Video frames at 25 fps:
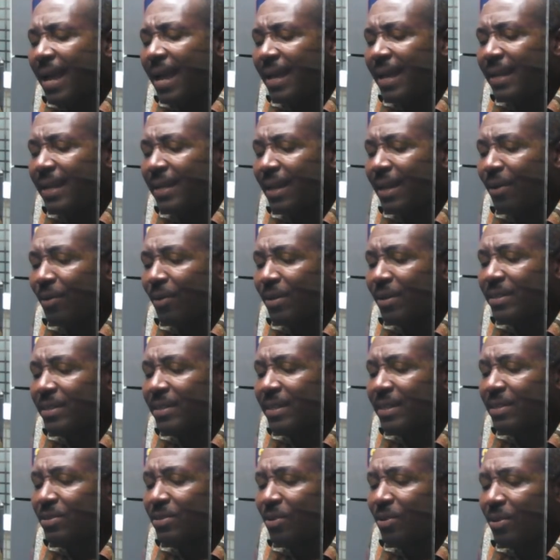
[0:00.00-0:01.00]
There was
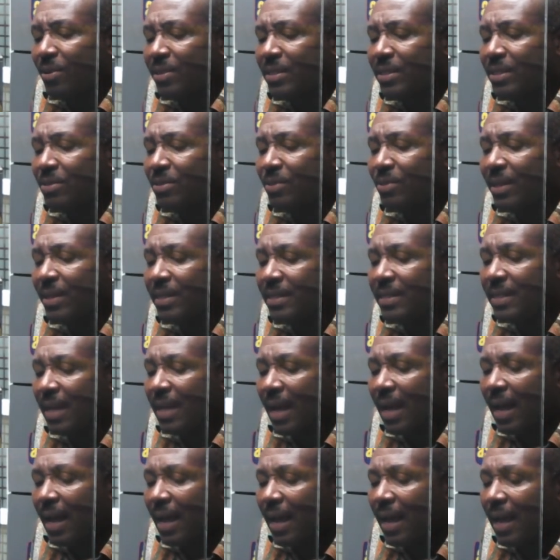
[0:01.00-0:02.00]
this constituency
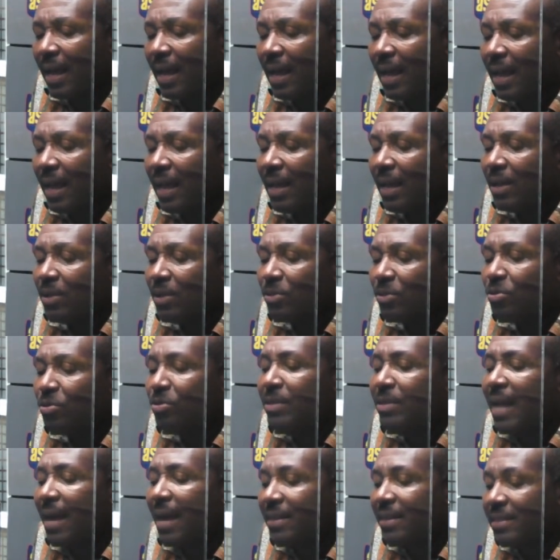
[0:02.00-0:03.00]

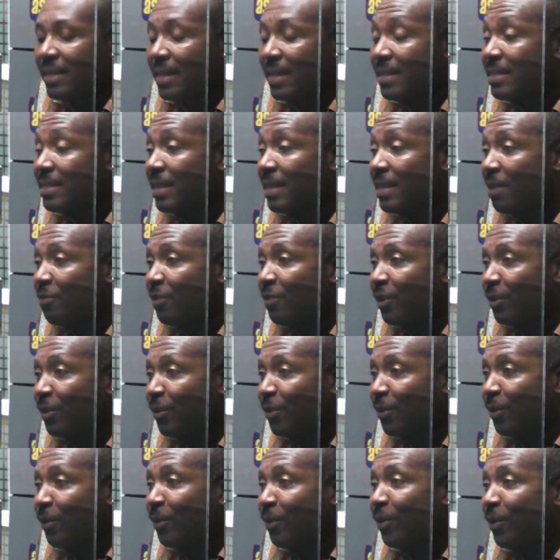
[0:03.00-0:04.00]
2007
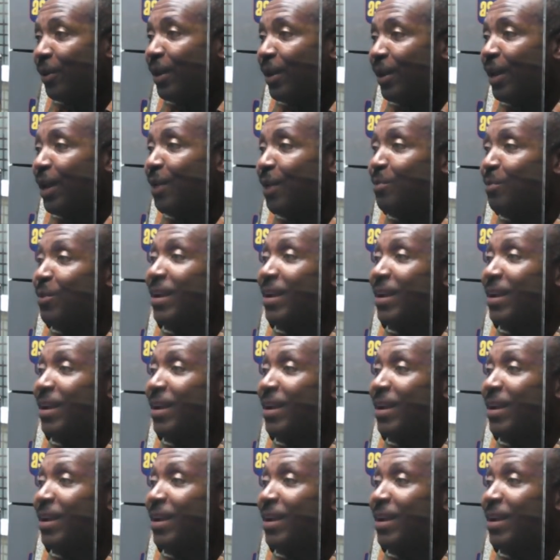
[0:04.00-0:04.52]
no emu